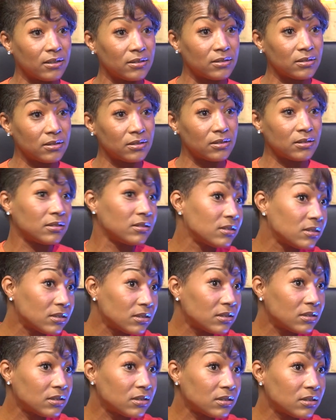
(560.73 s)
Right.
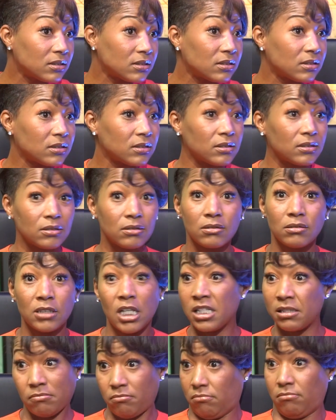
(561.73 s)
Yeah, I think
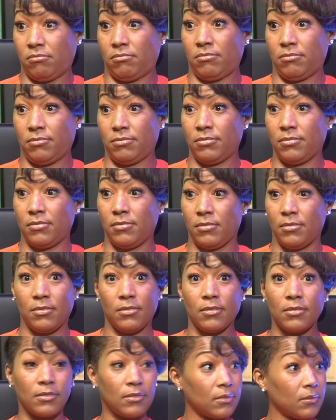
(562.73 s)
it's, as you see,
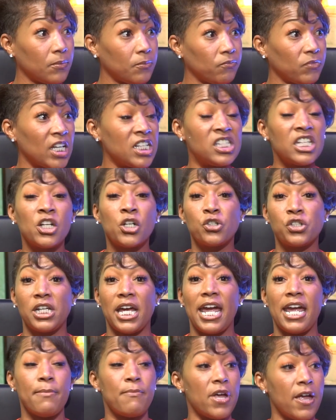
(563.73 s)
it's a topic,
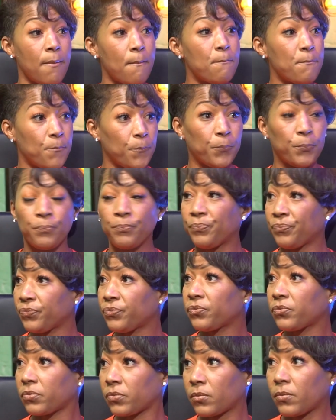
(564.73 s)
like you said, Capone, we're
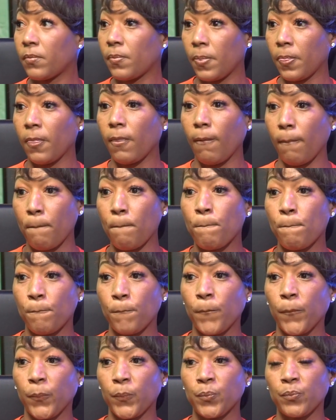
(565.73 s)
talking about it,
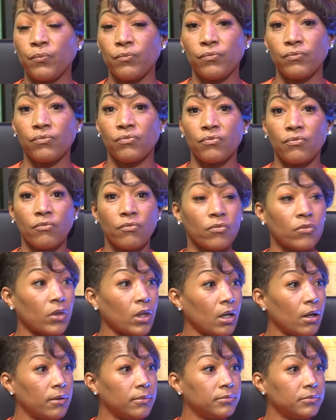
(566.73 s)
you know, and I think it's just going
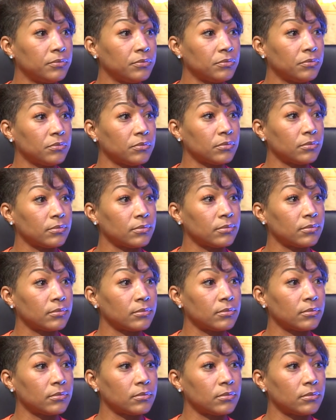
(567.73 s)
to continue to be a
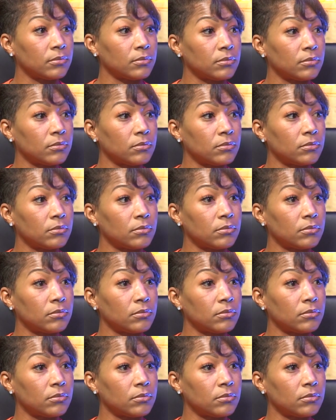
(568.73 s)
conversation as